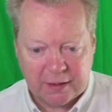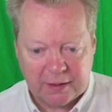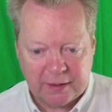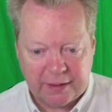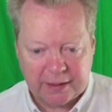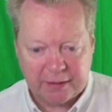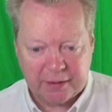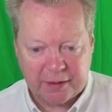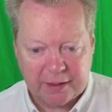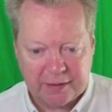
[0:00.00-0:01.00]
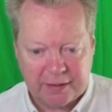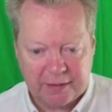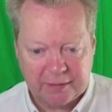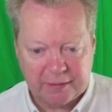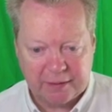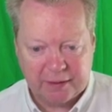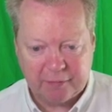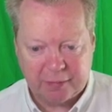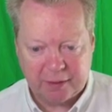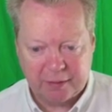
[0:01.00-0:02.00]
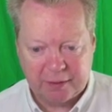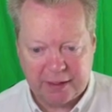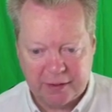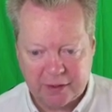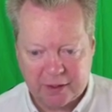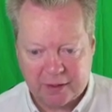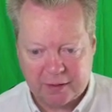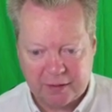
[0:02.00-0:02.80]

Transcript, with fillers: So there you go, so that's it, Life Pro, there's our,